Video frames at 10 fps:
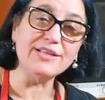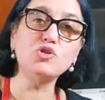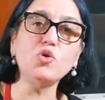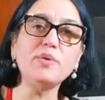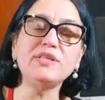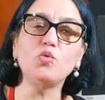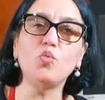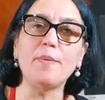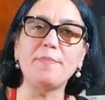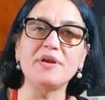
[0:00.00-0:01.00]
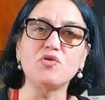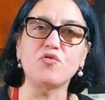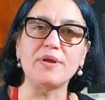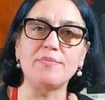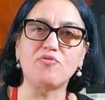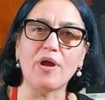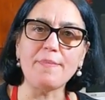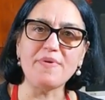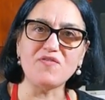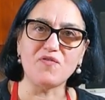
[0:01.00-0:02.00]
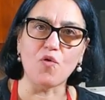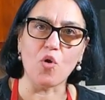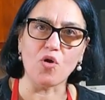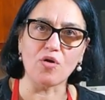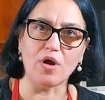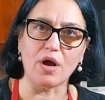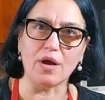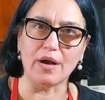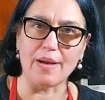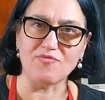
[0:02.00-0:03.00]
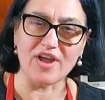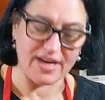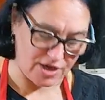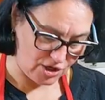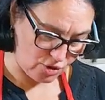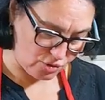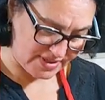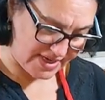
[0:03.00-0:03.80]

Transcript: I do with the whipping cream right before uh, I'm ready to use